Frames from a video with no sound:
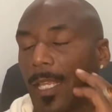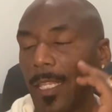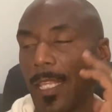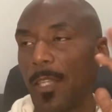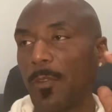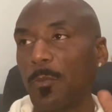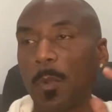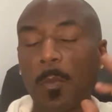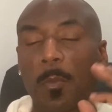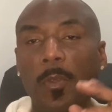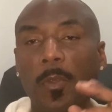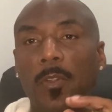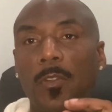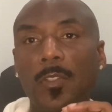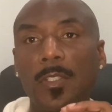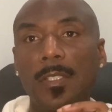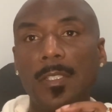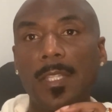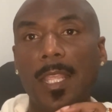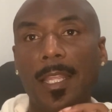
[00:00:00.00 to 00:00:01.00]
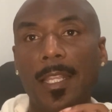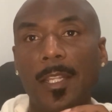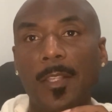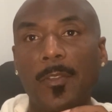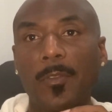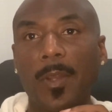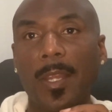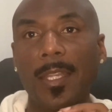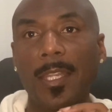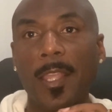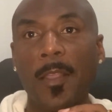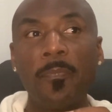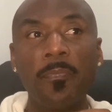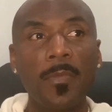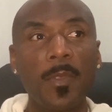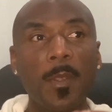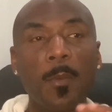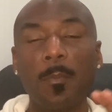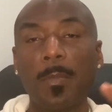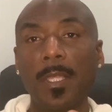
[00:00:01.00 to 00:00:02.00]
I can't remember exactly right now,
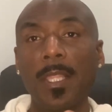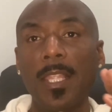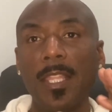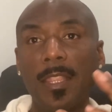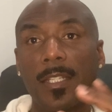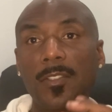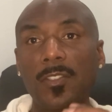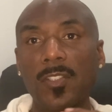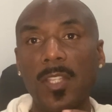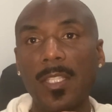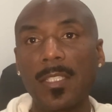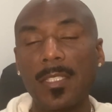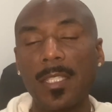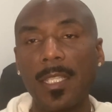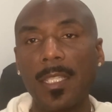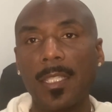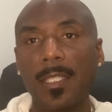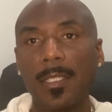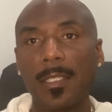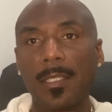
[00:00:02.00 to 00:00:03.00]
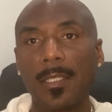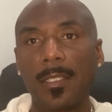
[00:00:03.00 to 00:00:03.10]
but there's that saying.